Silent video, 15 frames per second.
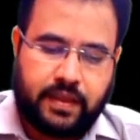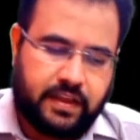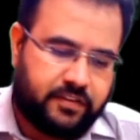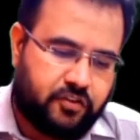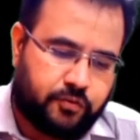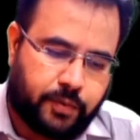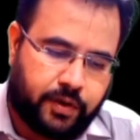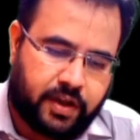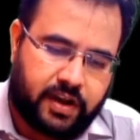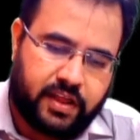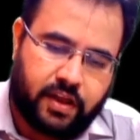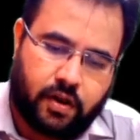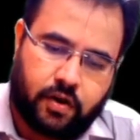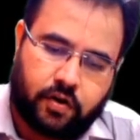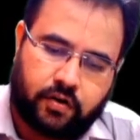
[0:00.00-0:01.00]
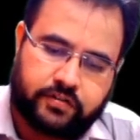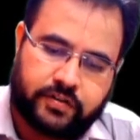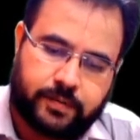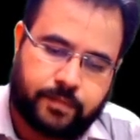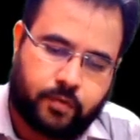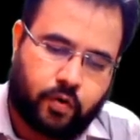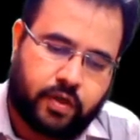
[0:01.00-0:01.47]
Is this clear or not, sir?
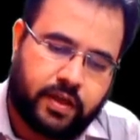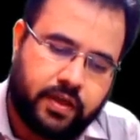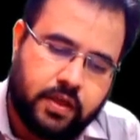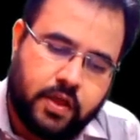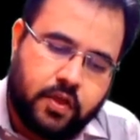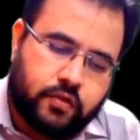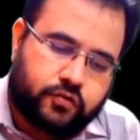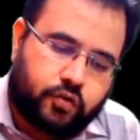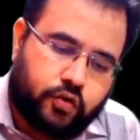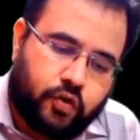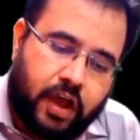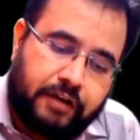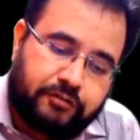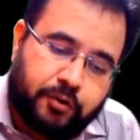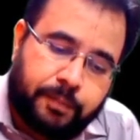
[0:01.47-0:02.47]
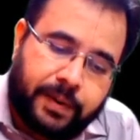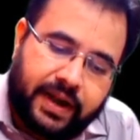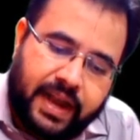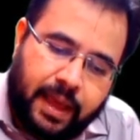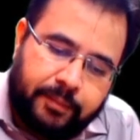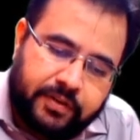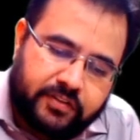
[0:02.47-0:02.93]
Okay, so you have to pay
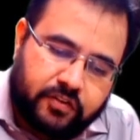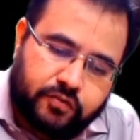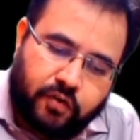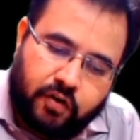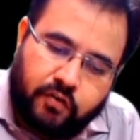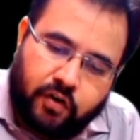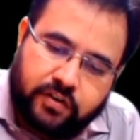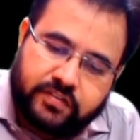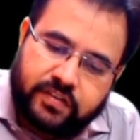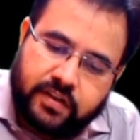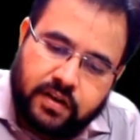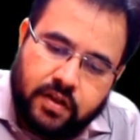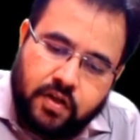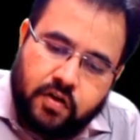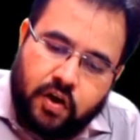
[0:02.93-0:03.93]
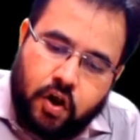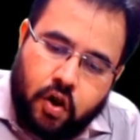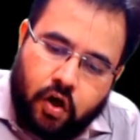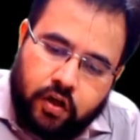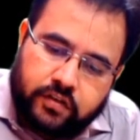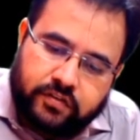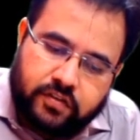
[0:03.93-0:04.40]
damages for what, sir?
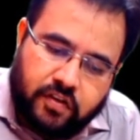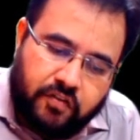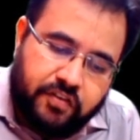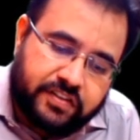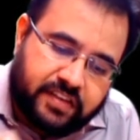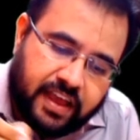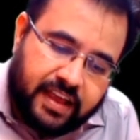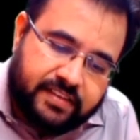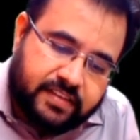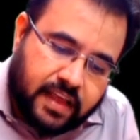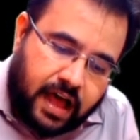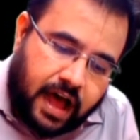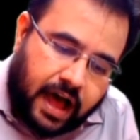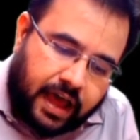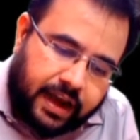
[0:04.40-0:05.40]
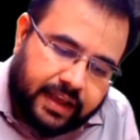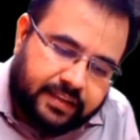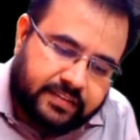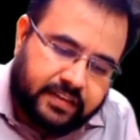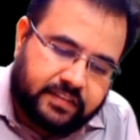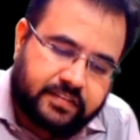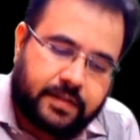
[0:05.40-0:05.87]
Loss which has
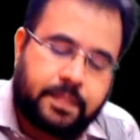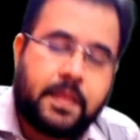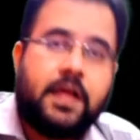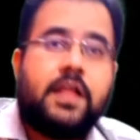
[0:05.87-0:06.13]
arising, sir.